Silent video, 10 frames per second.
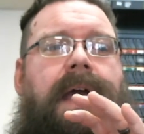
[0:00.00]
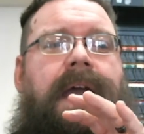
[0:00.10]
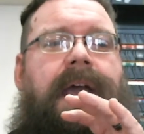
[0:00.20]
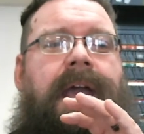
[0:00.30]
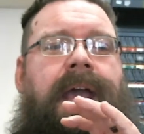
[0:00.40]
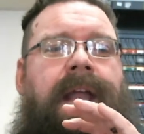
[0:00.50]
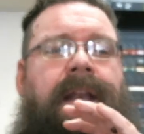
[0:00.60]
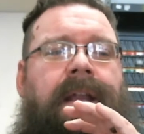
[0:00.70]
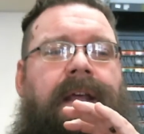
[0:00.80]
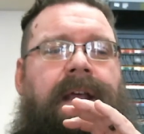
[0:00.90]

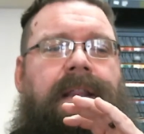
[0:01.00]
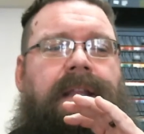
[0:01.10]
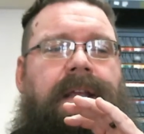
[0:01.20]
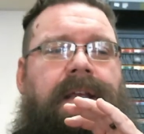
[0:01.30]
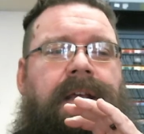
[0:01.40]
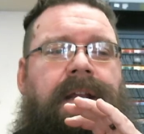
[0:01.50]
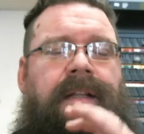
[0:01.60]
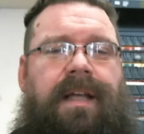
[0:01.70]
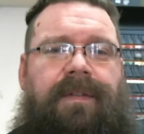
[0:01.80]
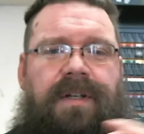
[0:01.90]
And in
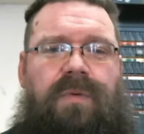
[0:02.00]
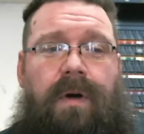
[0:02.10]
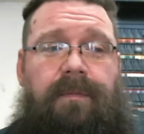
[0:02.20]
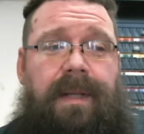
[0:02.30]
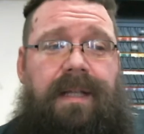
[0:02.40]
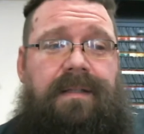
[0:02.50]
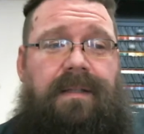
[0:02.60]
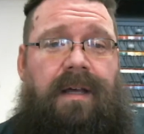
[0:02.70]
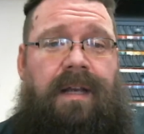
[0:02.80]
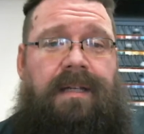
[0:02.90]
11 and 12 minutes,
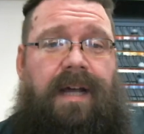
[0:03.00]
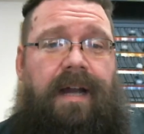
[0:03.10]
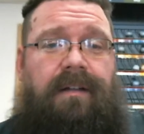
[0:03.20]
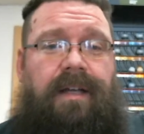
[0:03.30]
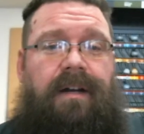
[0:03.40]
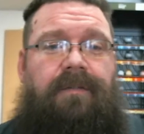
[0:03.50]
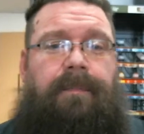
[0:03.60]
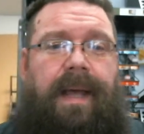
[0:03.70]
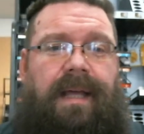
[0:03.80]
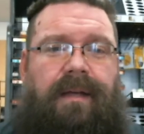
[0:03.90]
an entire layer of
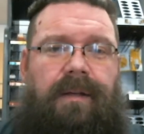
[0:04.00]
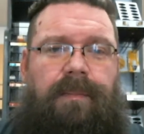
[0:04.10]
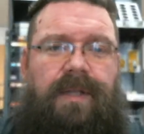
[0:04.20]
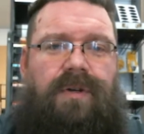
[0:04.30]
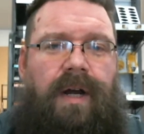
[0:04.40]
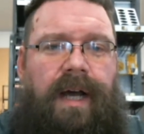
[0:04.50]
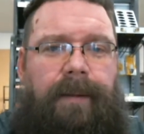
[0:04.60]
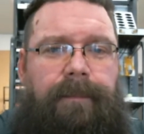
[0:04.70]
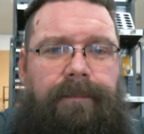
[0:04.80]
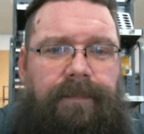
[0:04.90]
paint can be dry,
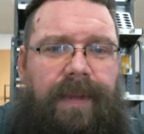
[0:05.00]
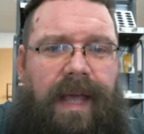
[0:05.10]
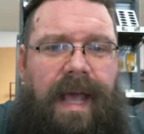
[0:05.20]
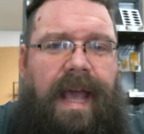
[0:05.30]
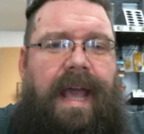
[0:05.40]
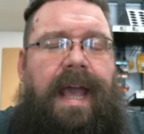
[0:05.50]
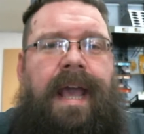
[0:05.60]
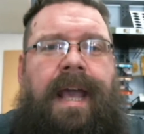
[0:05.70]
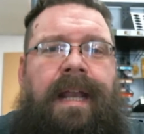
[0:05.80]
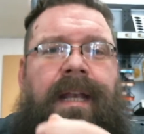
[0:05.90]

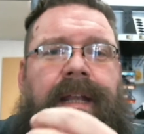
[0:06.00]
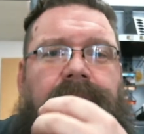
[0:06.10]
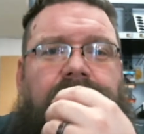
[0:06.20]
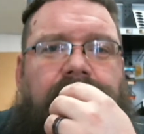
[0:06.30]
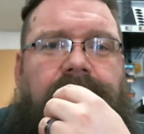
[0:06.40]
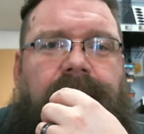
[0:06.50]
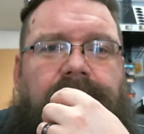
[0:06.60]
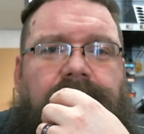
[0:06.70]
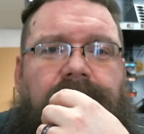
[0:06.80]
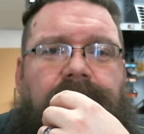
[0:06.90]
and
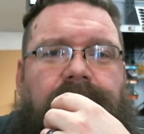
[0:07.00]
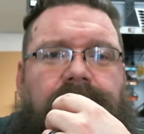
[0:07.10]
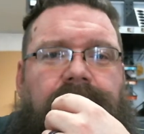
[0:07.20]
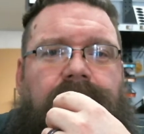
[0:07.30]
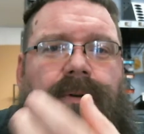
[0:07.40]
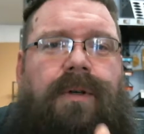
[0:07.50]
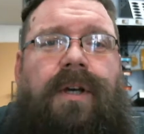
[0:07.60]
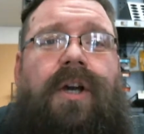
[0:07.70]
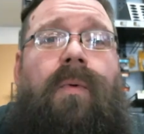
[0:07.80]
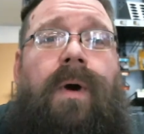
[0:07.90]
you
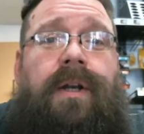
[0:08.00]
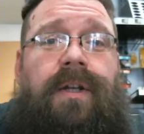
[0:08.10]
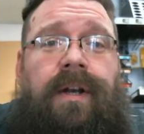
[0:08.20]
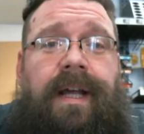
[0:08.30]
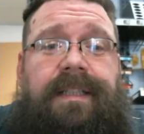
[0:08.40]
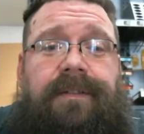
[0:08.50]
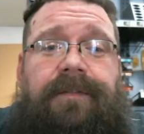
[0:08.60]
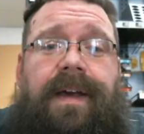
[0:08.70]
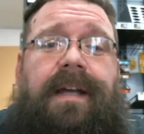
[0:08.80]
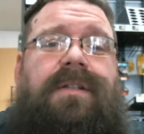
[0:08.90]
can go on to your next
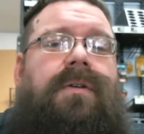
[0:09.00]
effect.